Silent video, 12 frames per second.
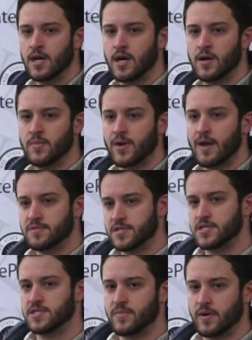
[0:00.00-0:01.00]
Um, perhaps
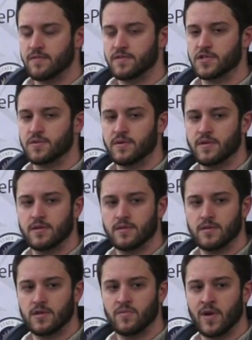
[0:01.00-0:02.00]
this is part of the story
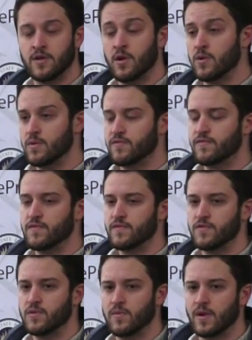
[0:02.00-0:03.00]
that, that you might know
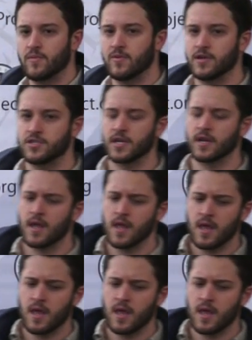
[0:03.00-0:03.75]
if, if you know about our project.